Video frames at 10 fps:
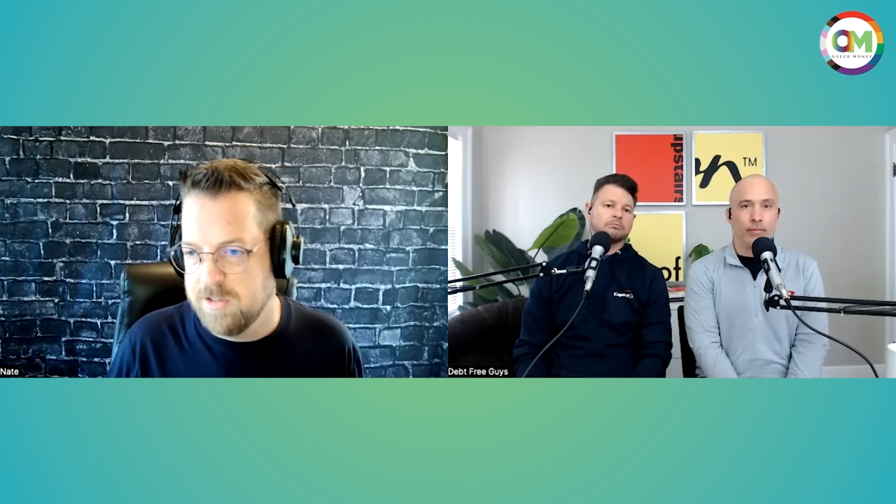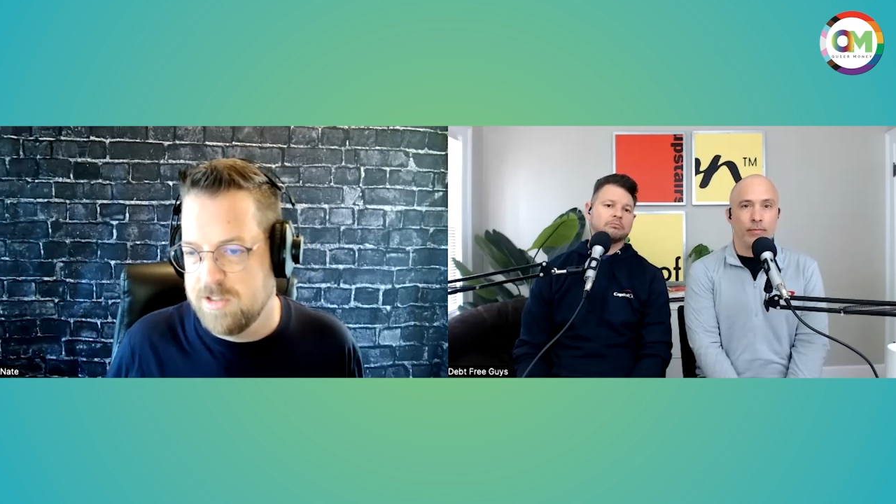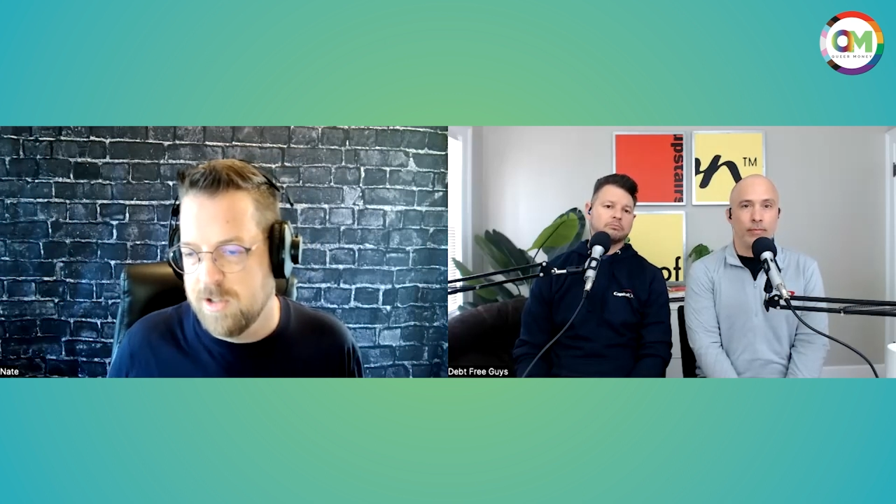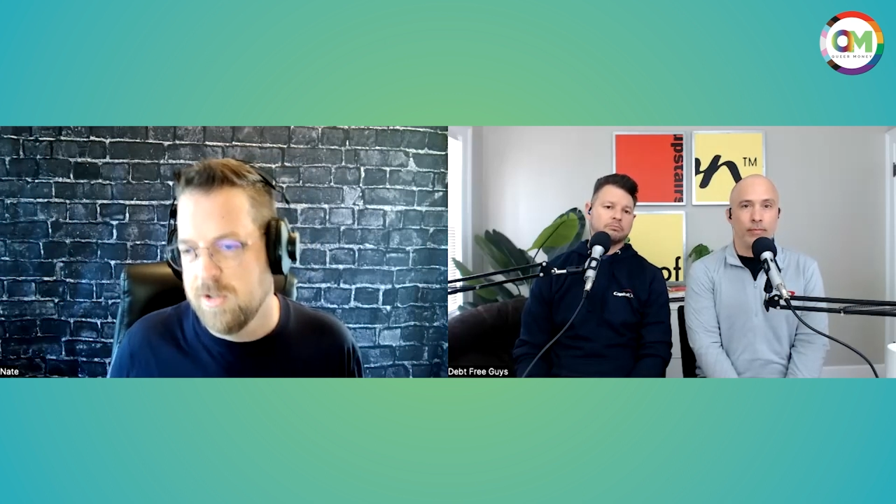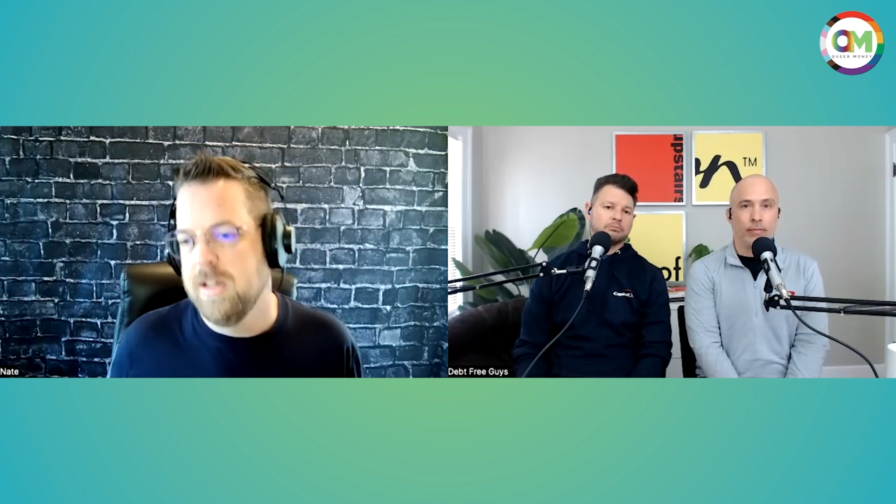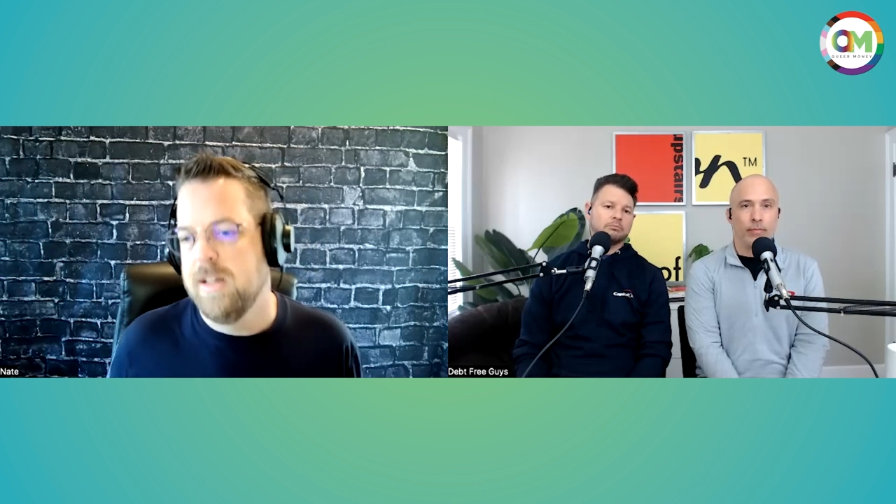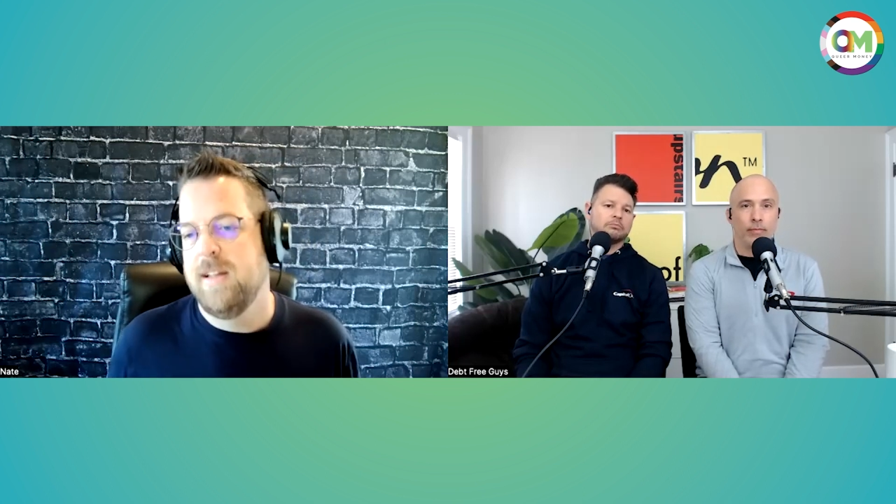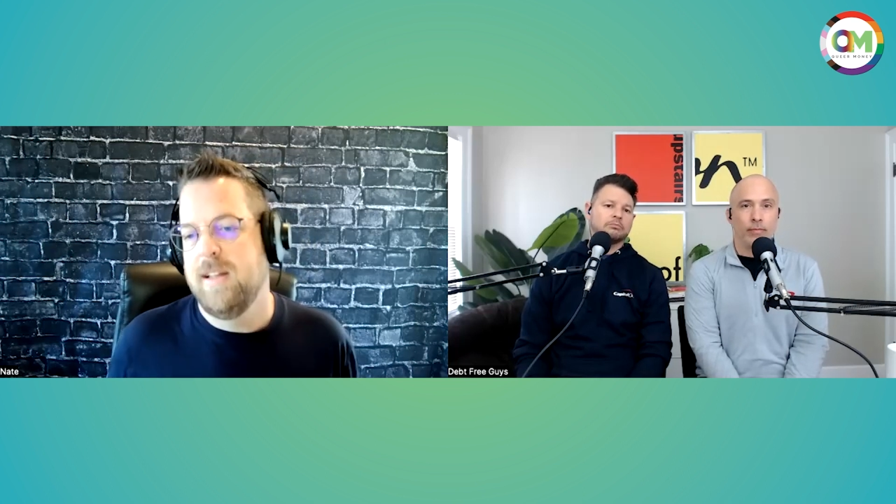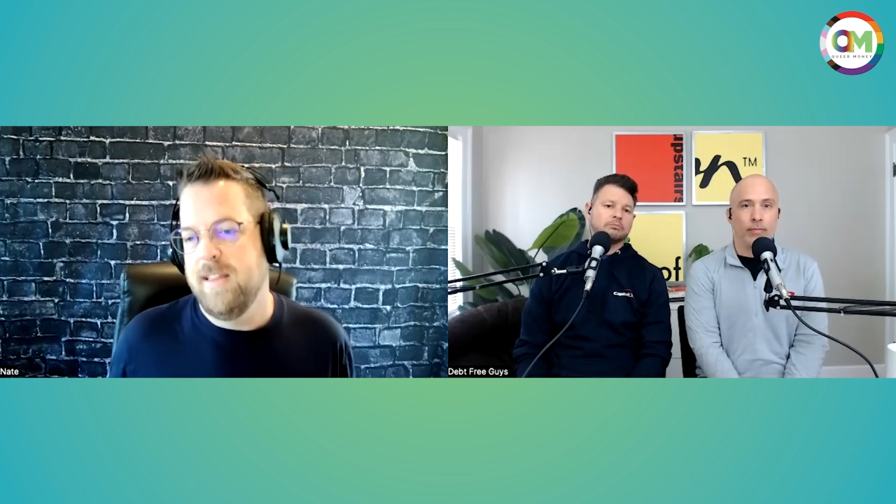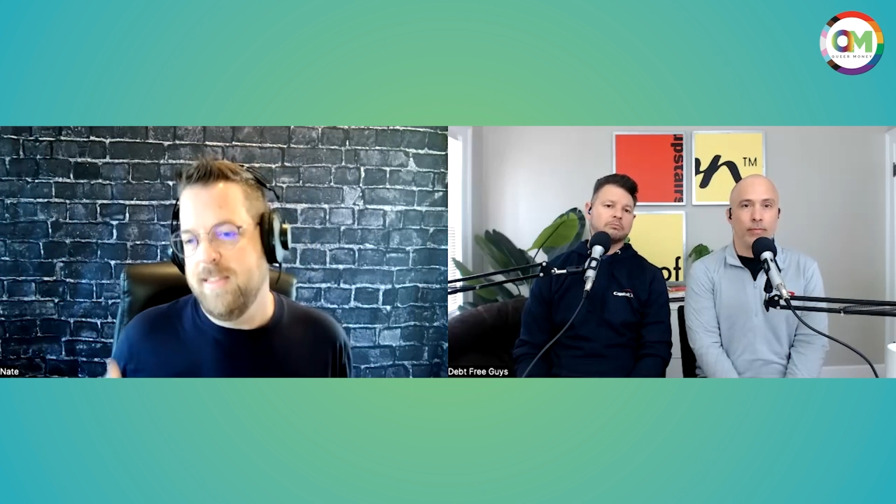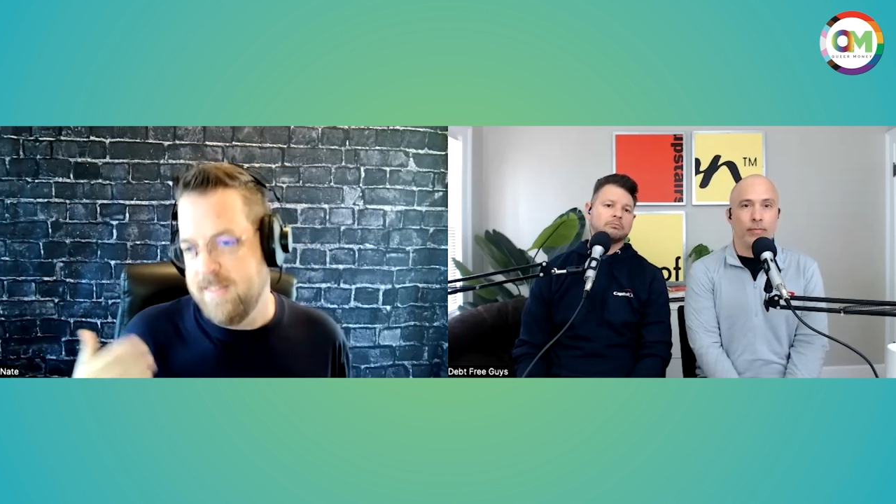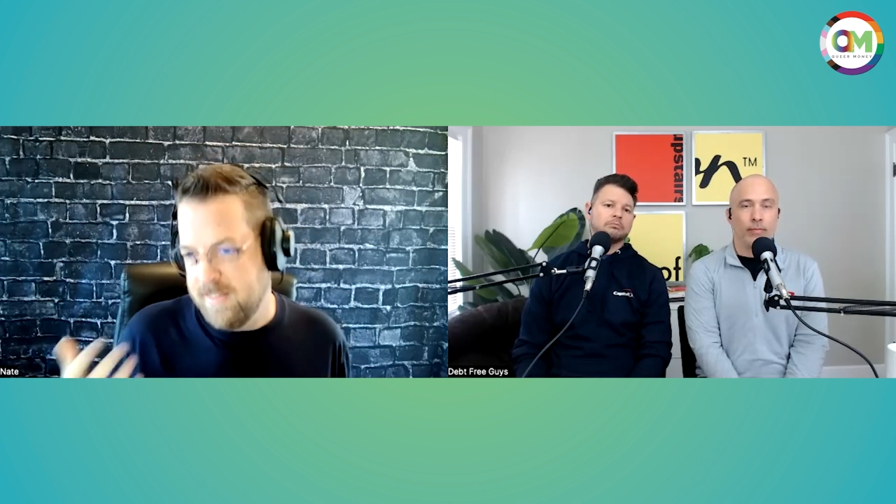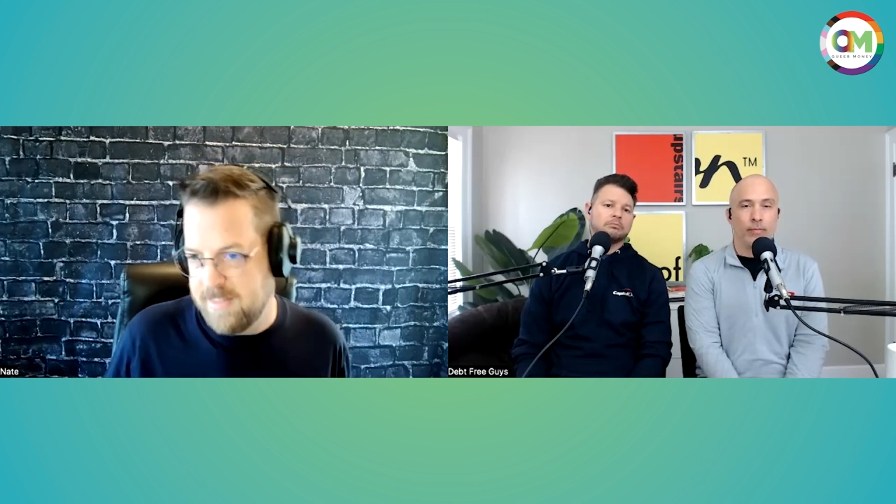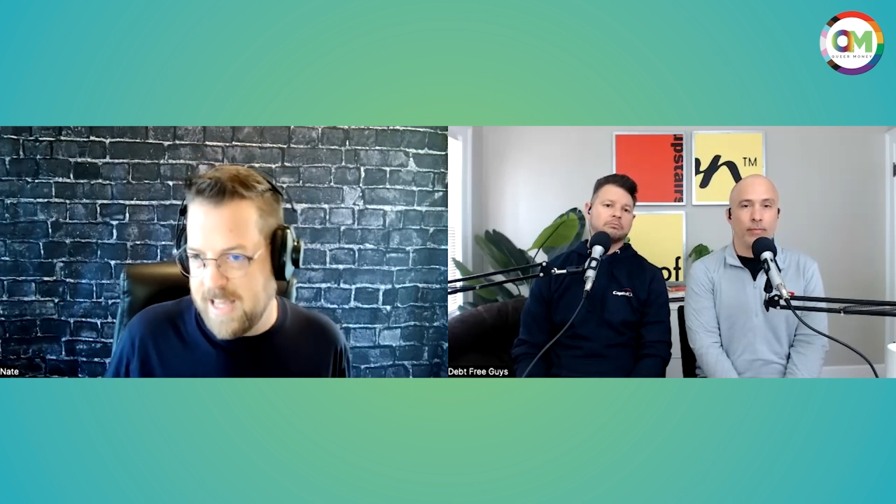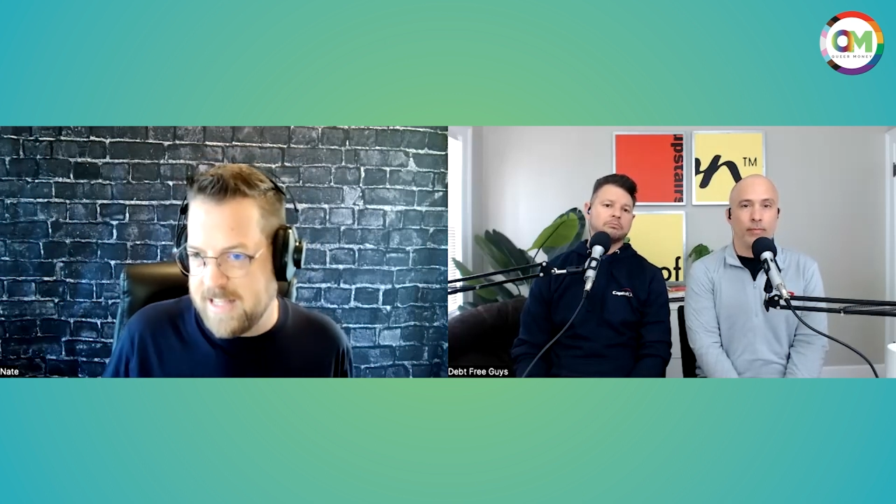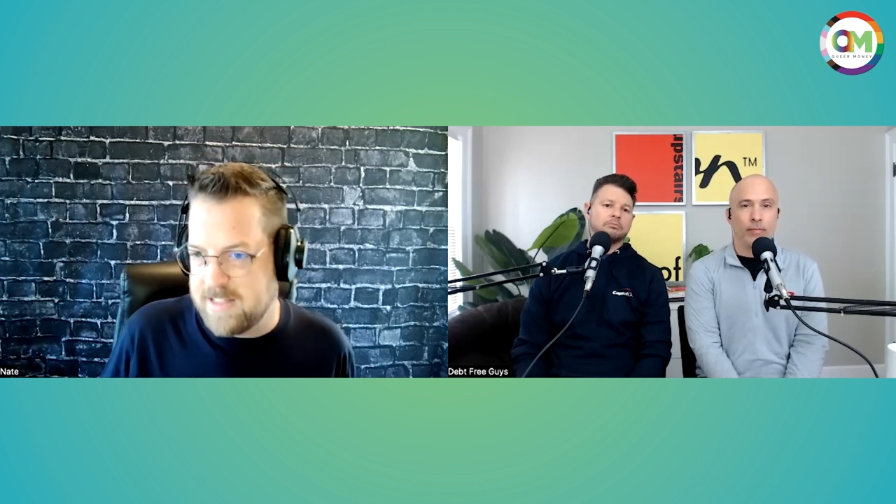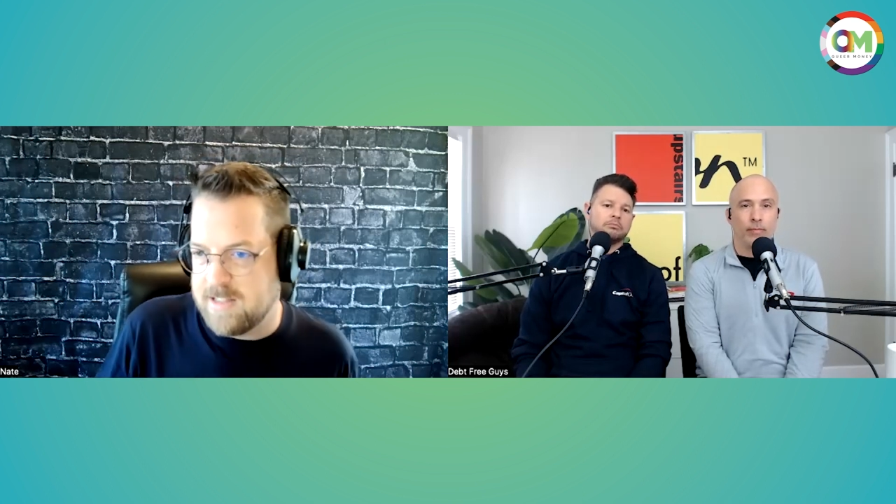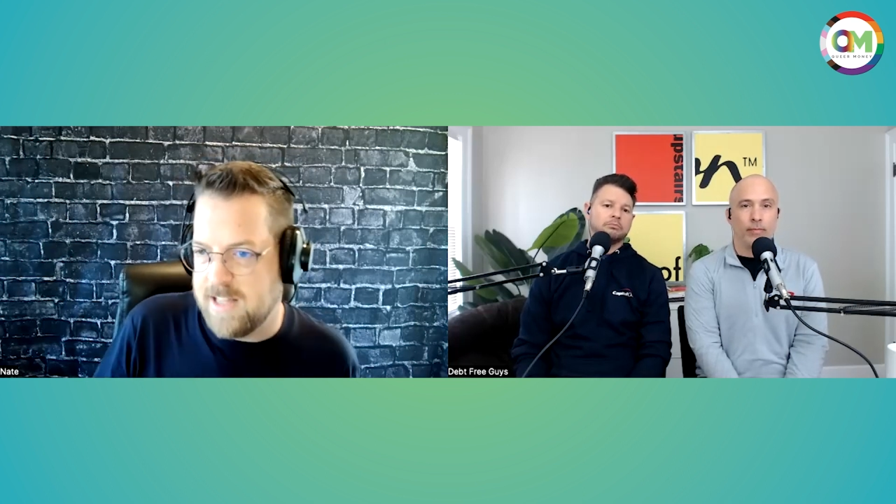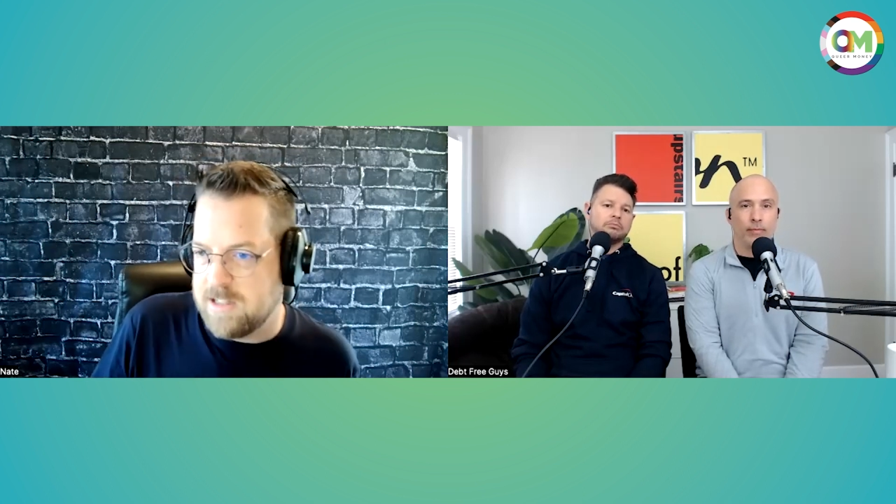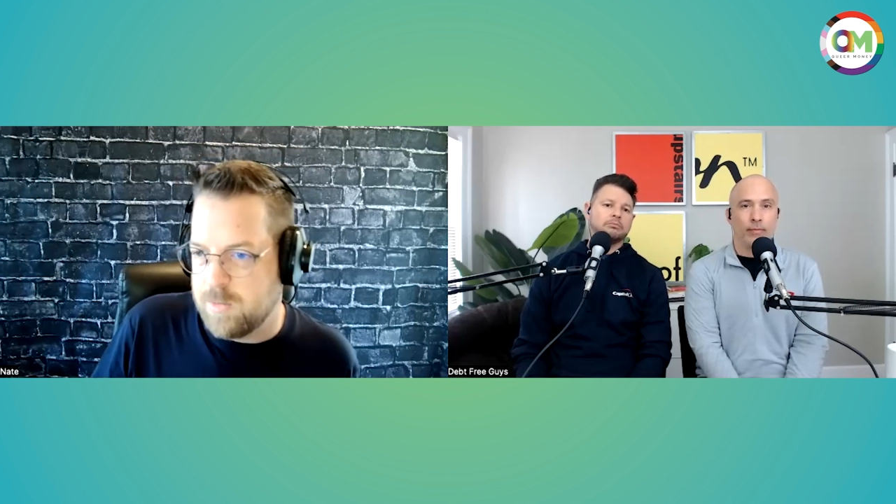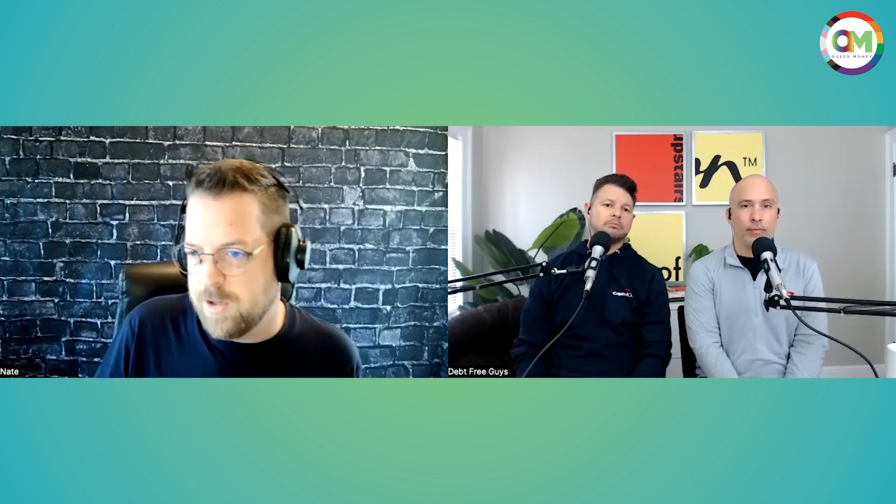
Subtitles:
So that's